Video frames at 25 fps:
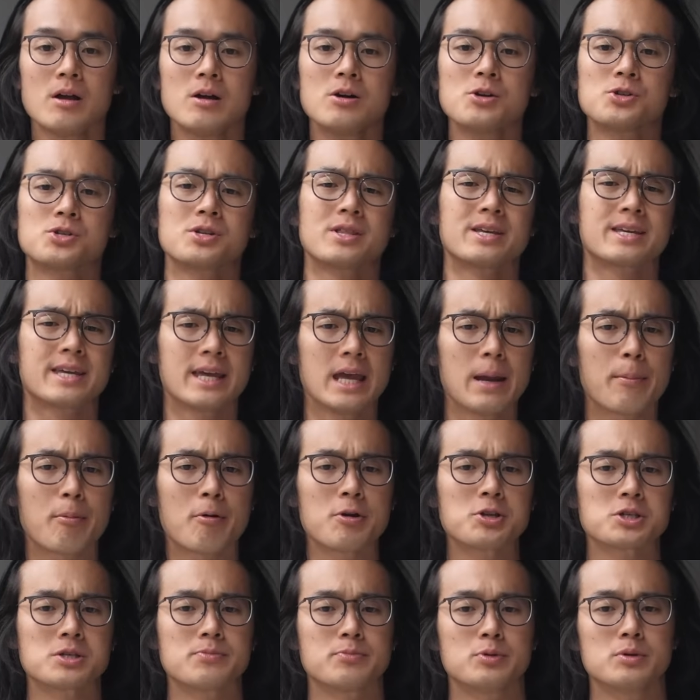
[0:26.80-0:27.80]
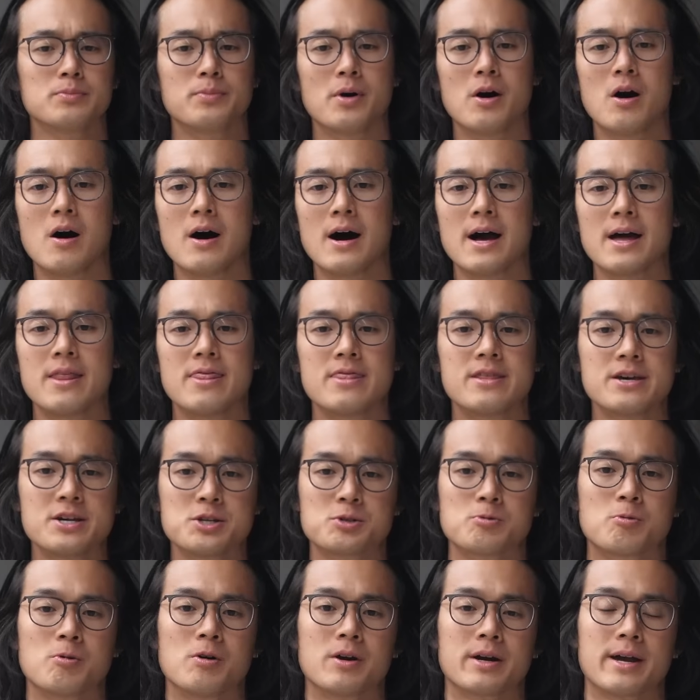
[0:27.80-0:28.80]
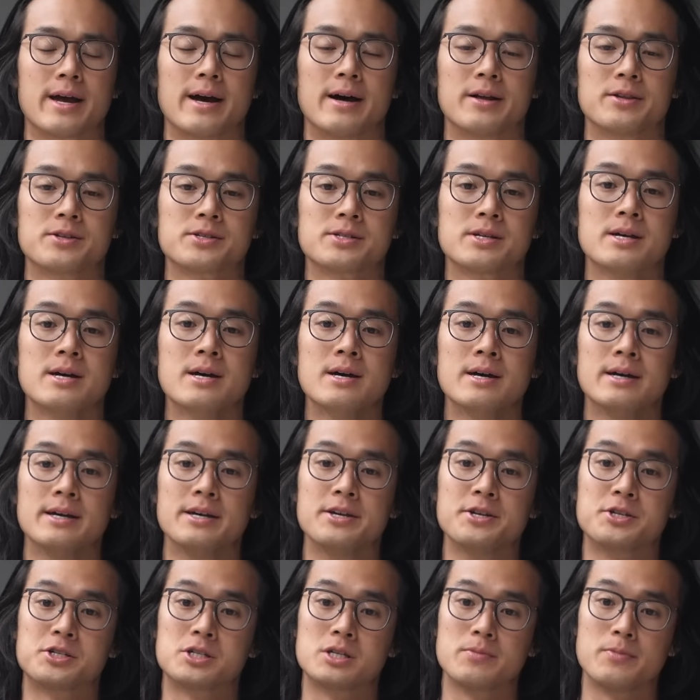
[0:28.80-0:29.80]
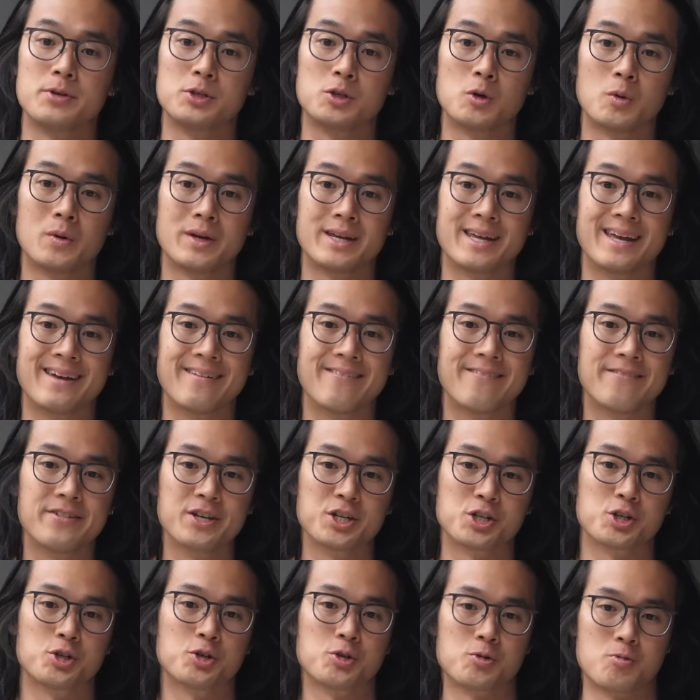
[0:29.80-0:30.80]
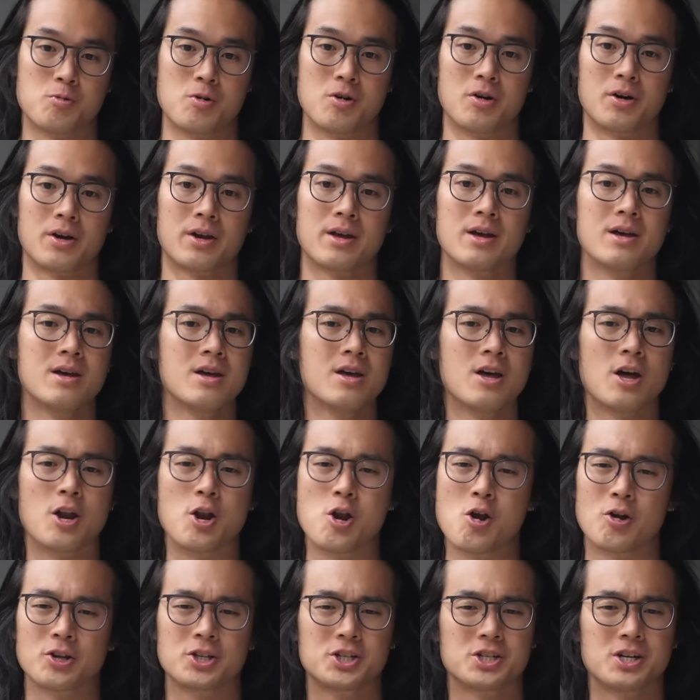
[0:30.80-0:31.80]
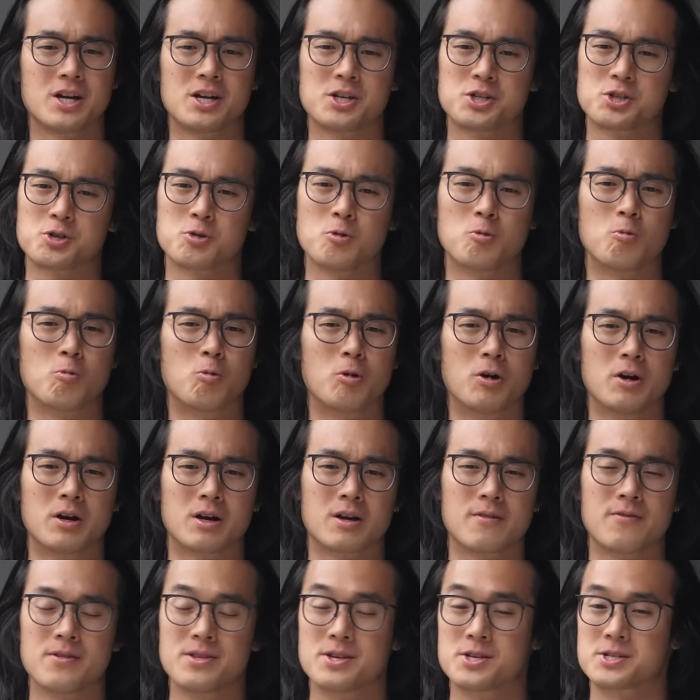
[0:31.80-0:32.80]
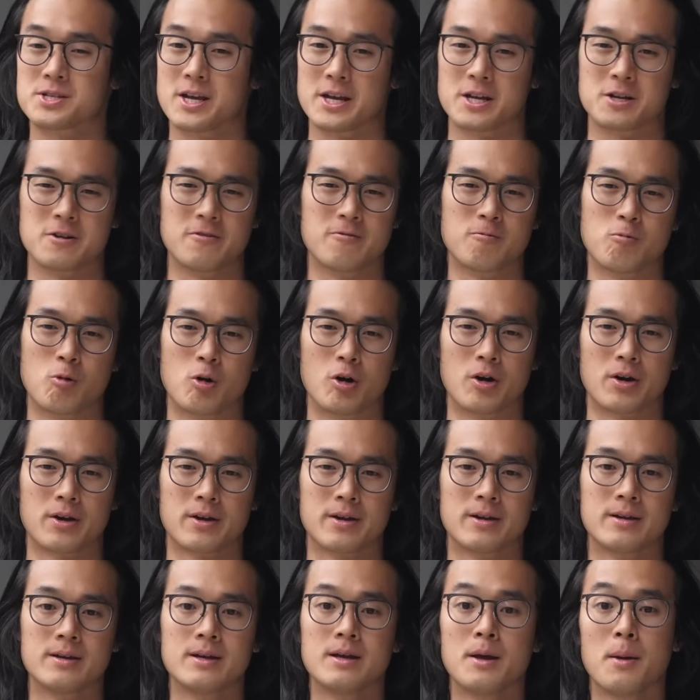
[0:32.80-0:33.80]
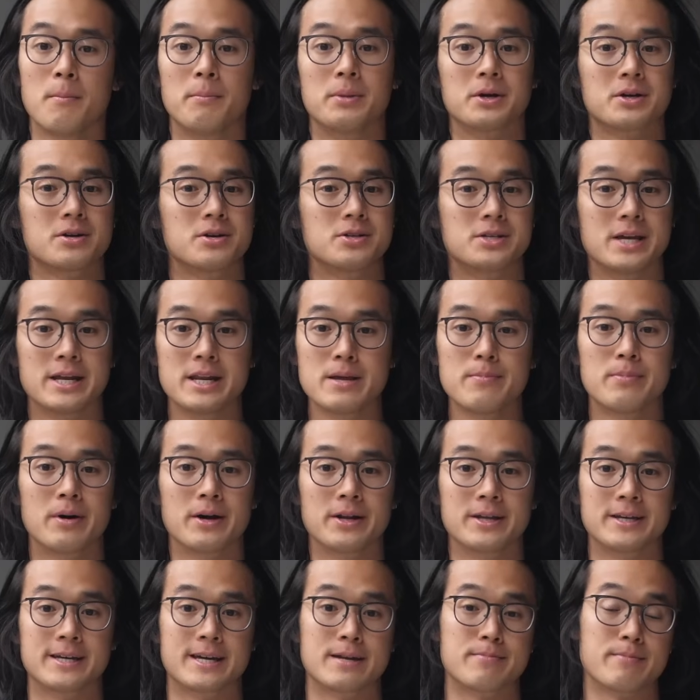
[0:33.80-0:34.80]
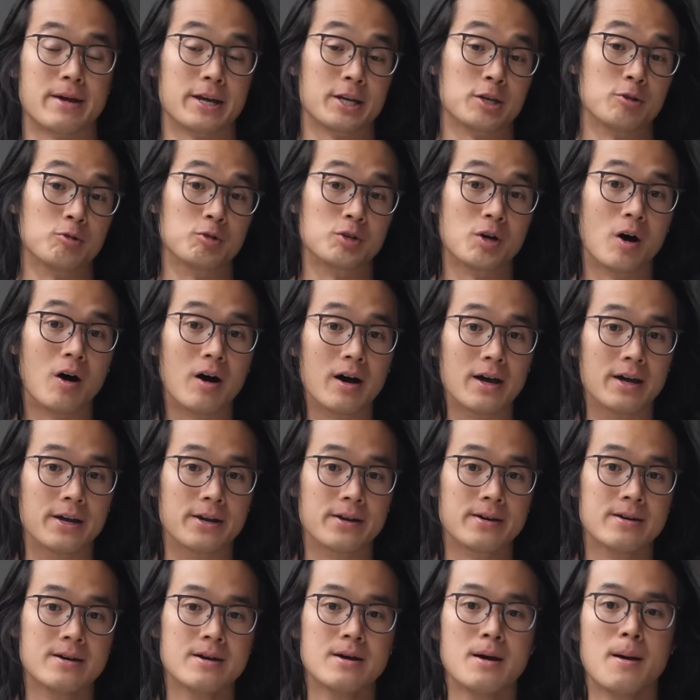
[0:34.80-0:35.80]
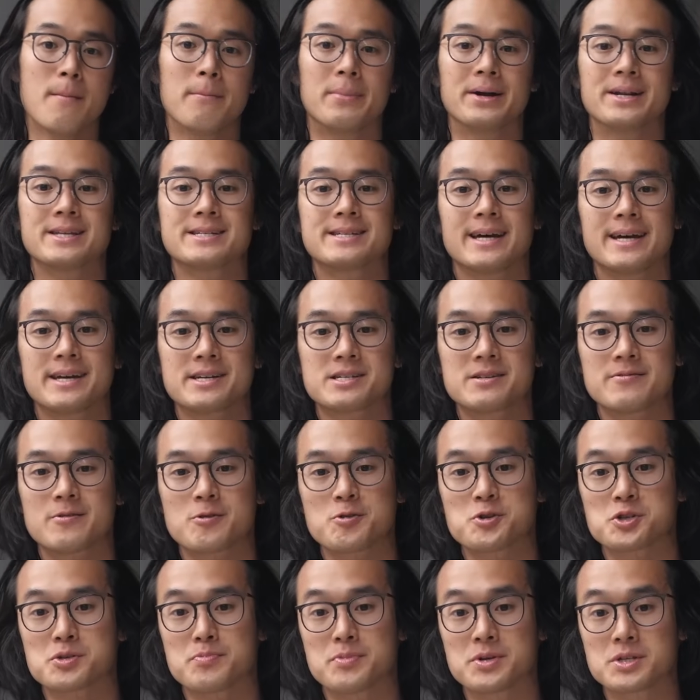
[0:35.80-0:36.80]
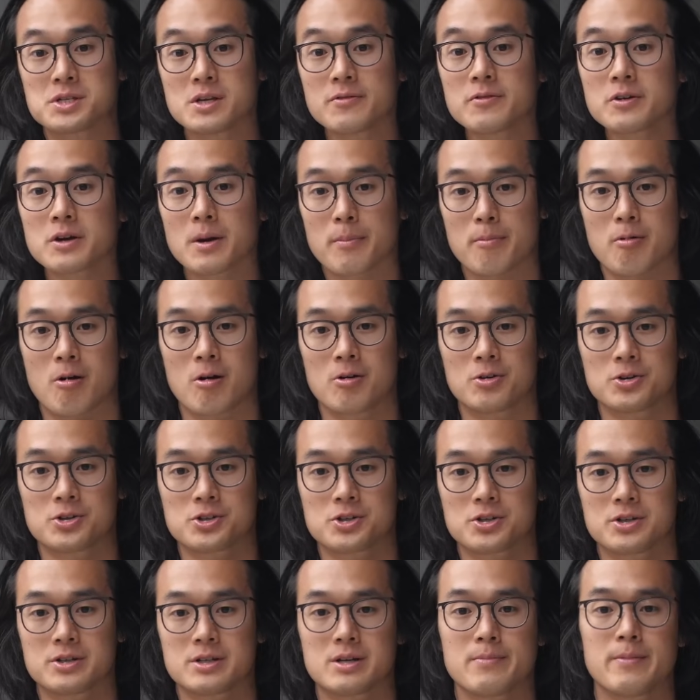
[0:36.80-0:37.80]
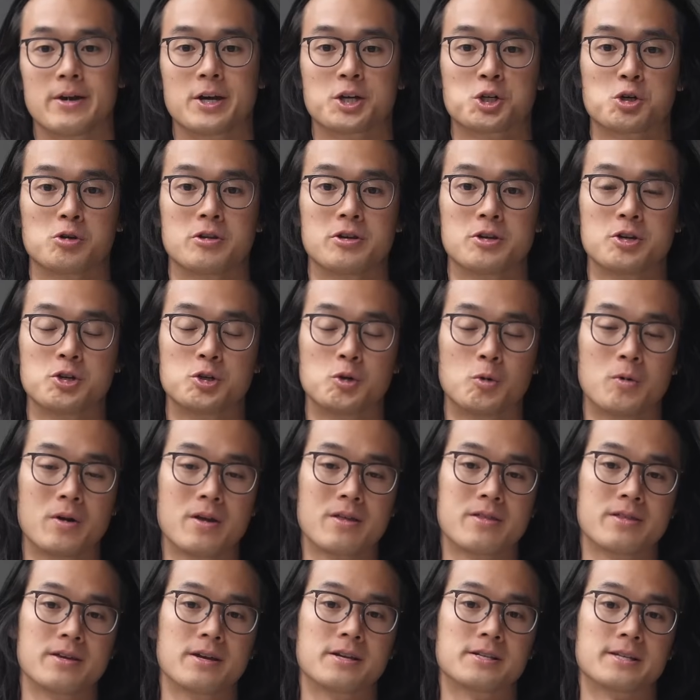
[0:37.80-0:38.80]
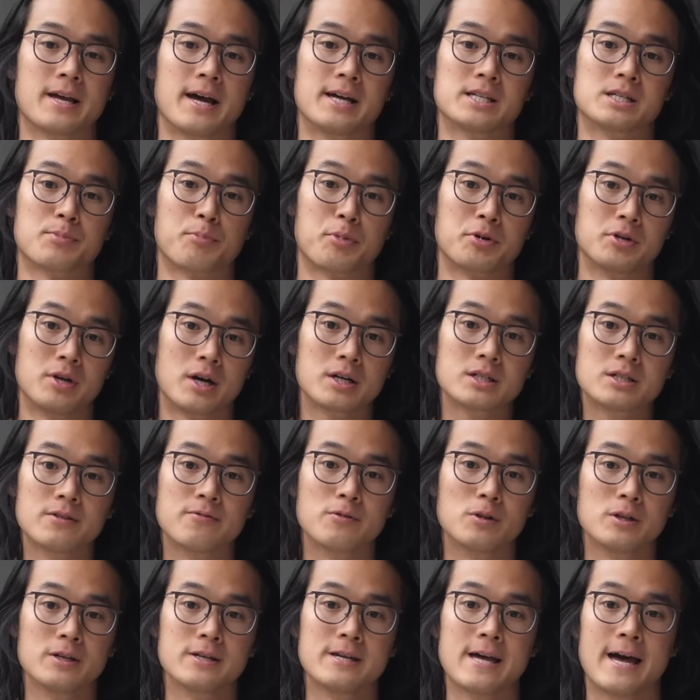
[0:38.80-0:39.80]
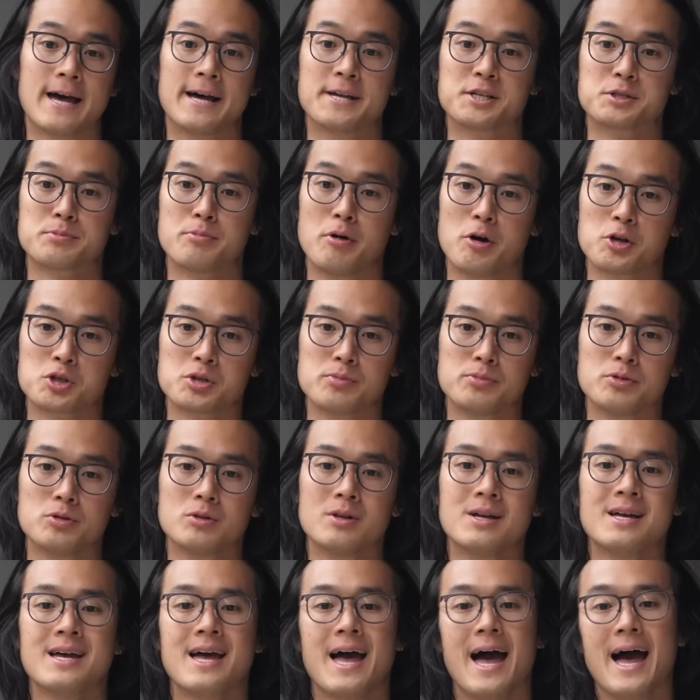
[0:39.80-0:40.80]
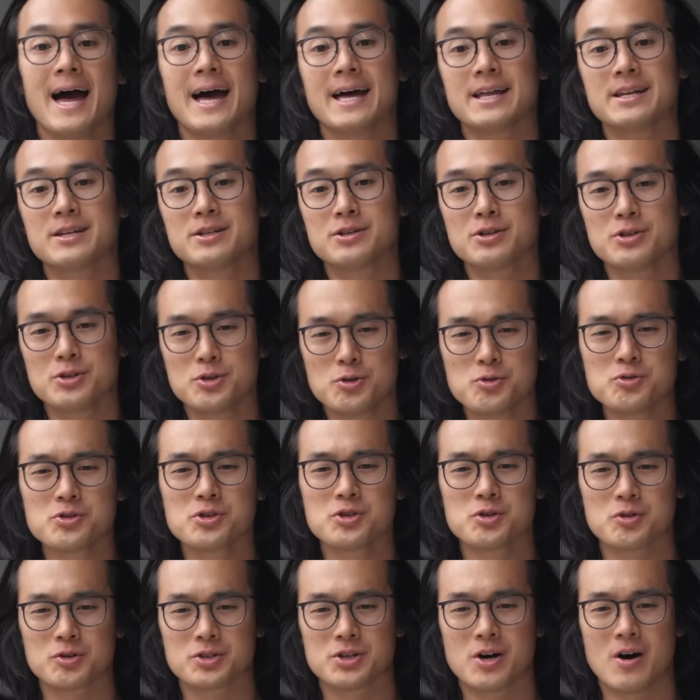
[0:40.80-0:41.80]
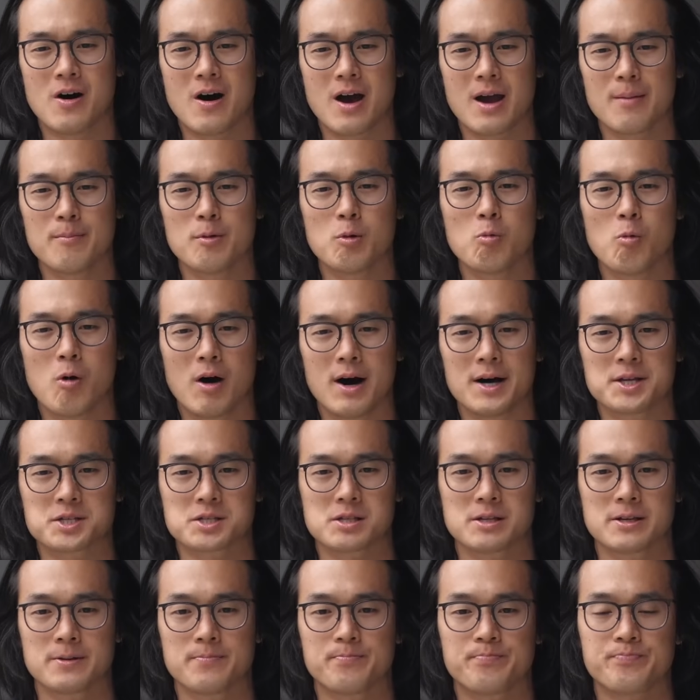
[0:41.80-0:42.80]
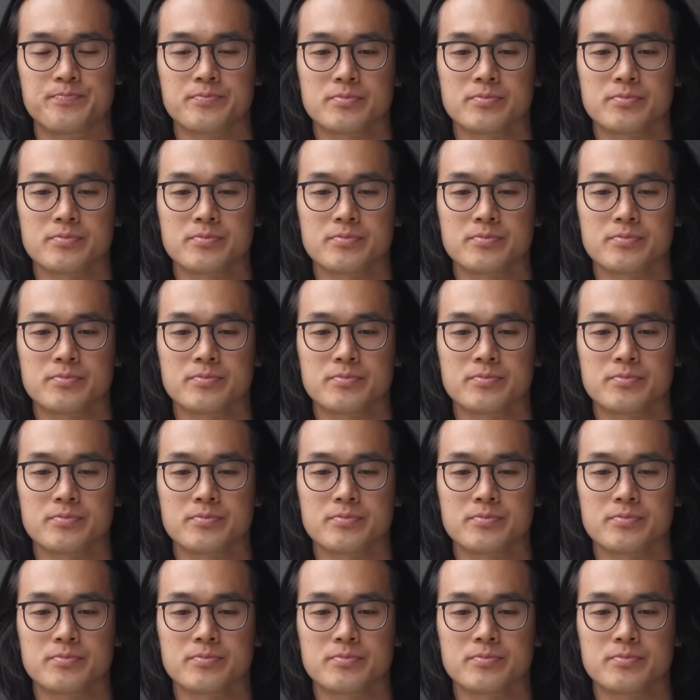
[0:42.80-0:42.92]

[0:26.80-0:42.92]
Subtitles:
So the key principle behind these workouts is to be doing efficient work, not just work for the sake of work, because anybody can make you tired. But it takes a very specific approach to make sure that you're doing things as productively as possible and using your time wisely.